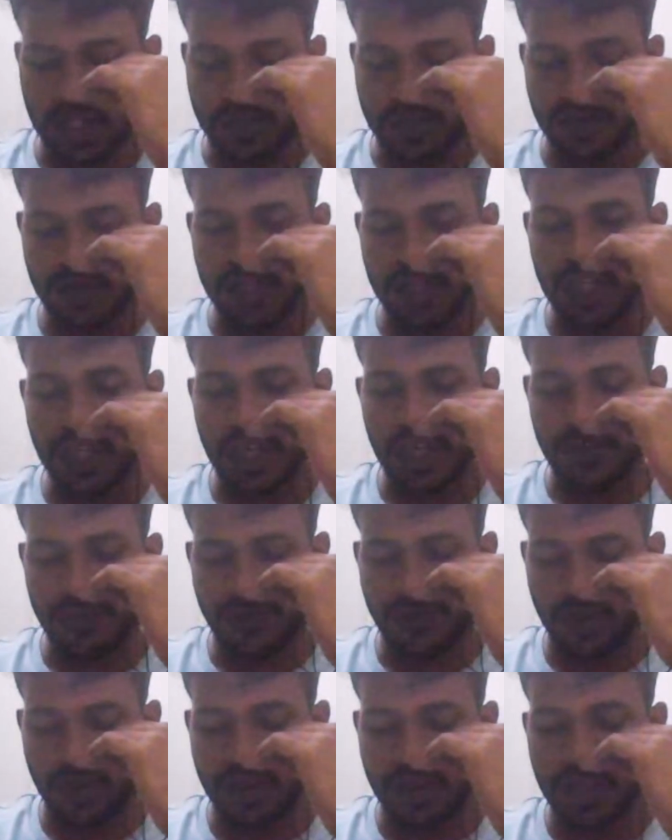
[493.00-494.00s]
can't have
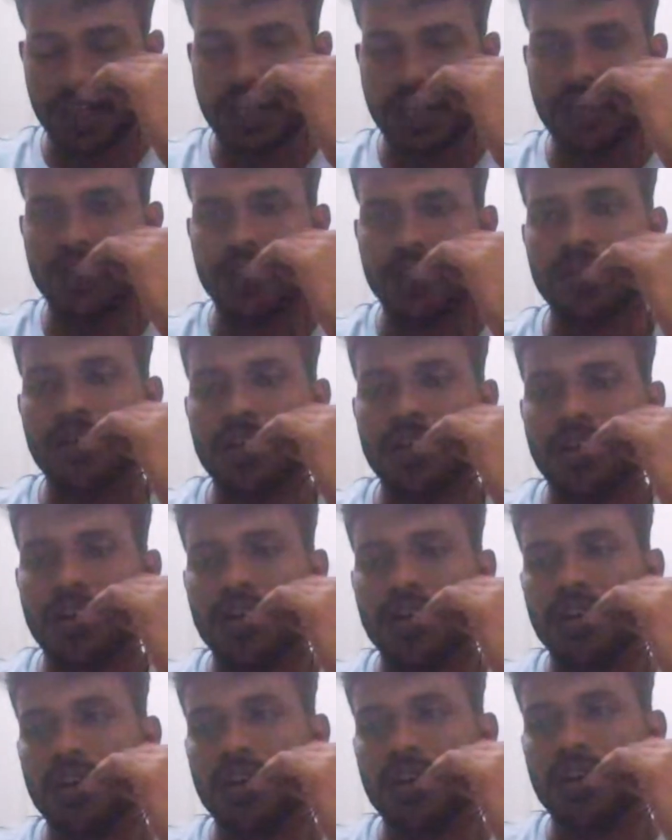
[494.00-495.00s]
just by
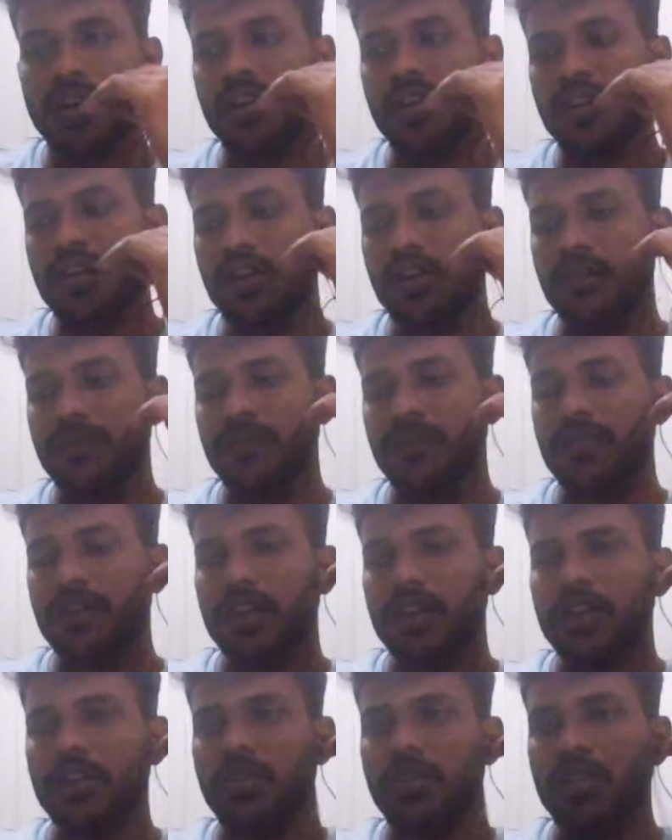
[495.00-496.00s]
studying. Okay,
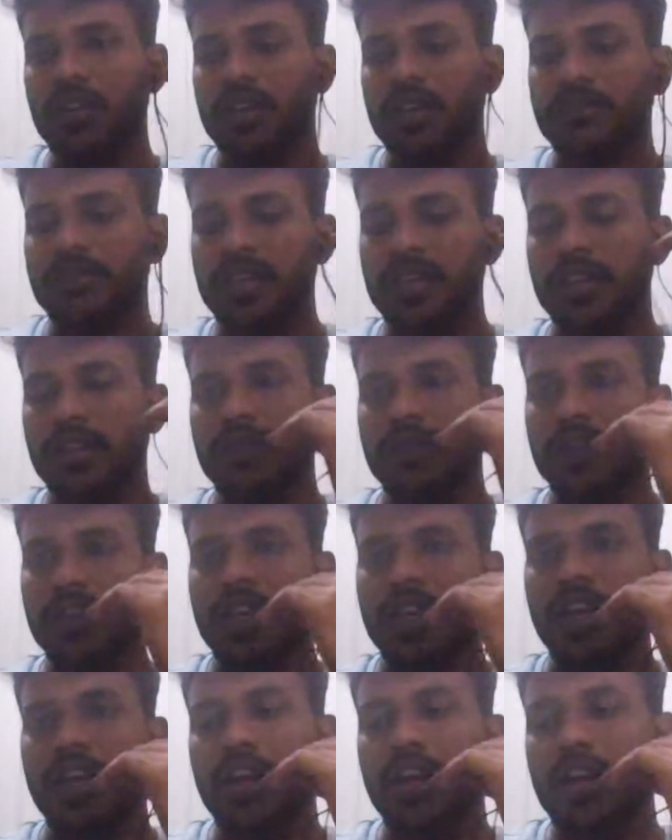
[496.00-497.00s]
sir. Actually,
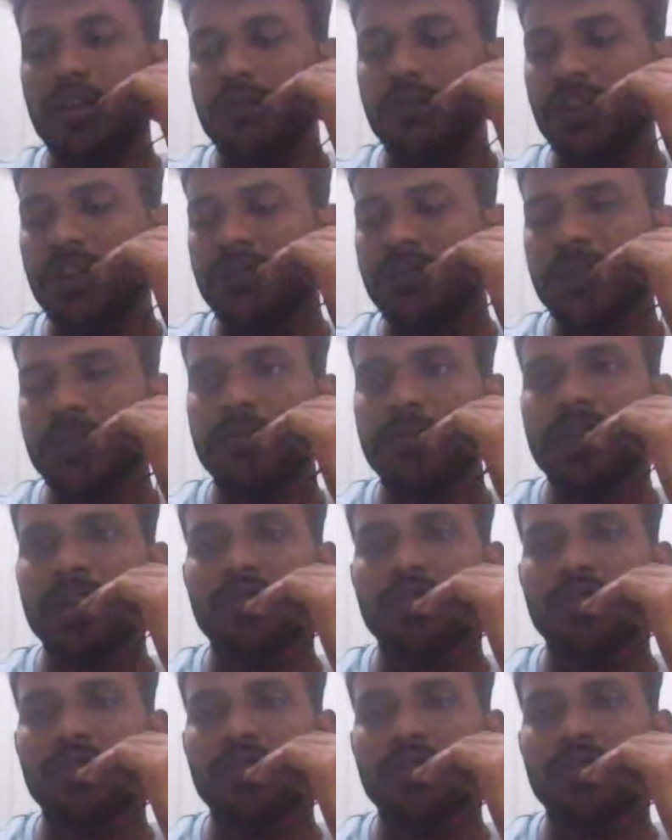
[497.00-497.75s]
I forgot it